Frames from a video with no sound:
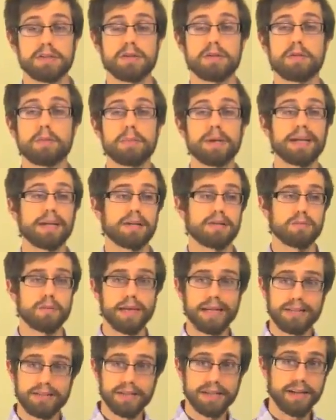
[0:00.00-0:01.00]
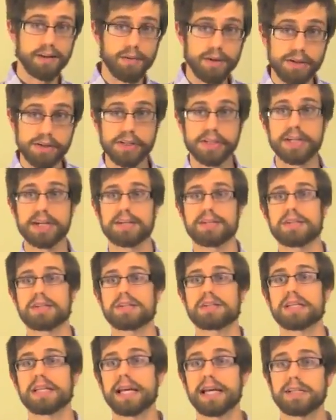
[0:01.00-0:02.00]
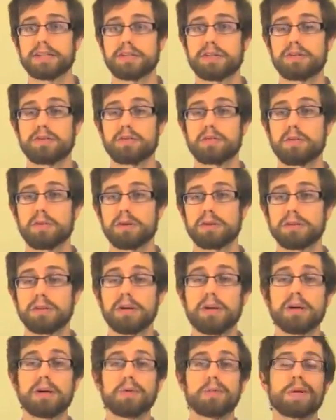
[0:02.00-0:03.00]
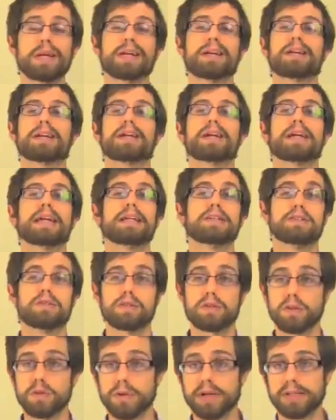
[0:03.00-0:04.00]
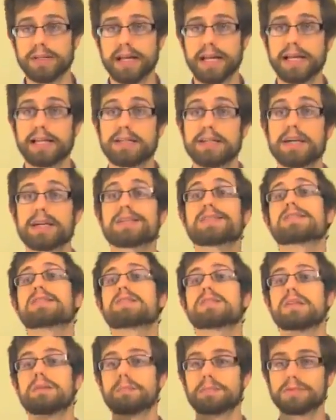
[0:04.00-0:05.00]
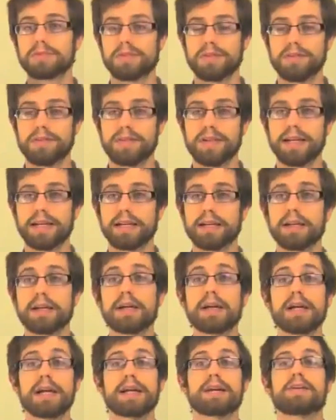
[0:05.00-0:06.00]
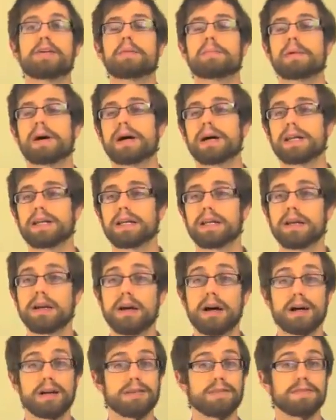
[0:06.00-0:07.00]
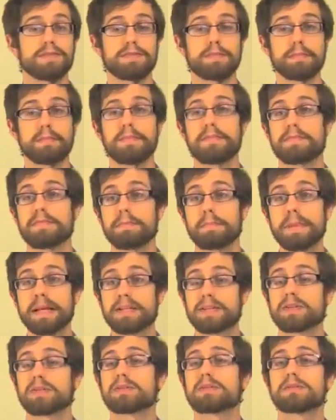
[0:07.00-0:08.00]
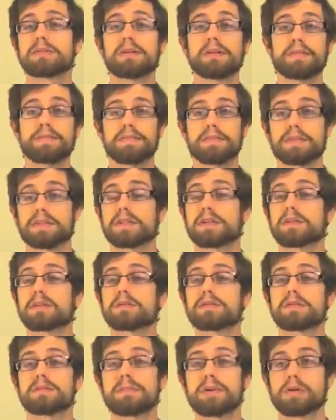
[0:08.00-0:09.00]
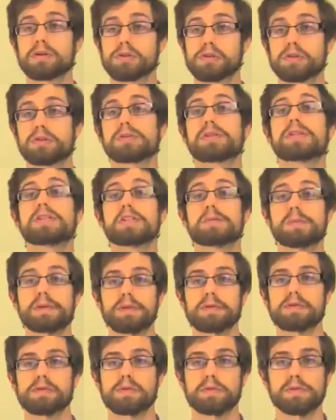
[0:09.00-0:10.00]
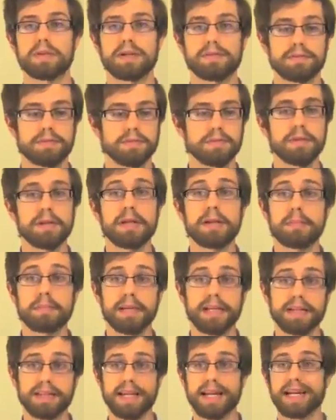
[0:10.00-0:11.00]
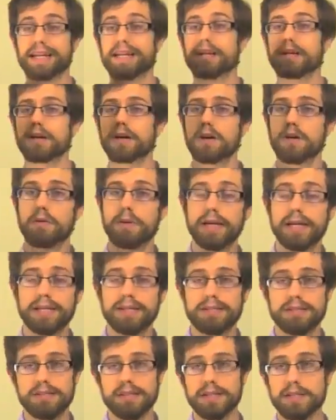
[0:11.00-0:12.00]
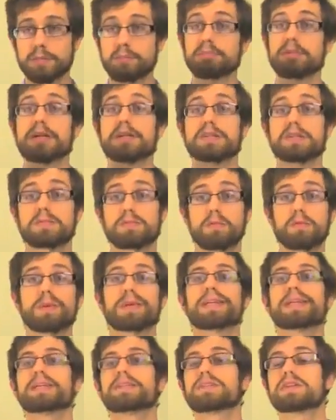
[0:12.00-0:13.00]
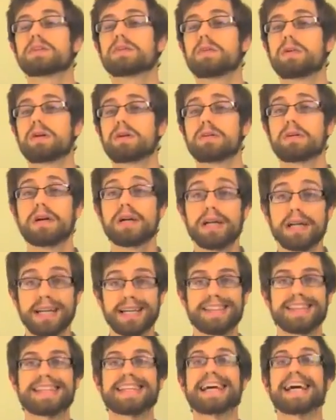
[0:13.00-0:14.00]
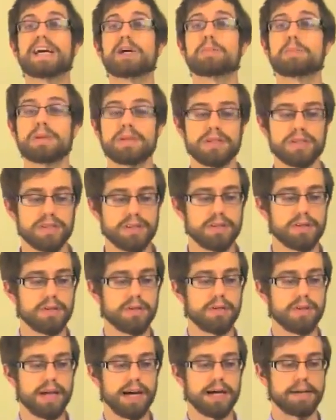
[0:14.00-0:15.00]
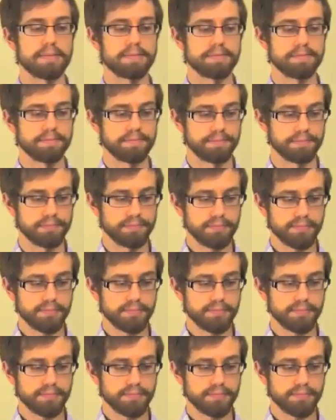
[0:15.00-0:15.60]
So because we can see that reishi does this in the external world, we can intuit that it does a similar thing in our body on a mental, physical, emotional, and spiritual level, meaning that it can go in, sense places where we need to grow, and then help us to do that.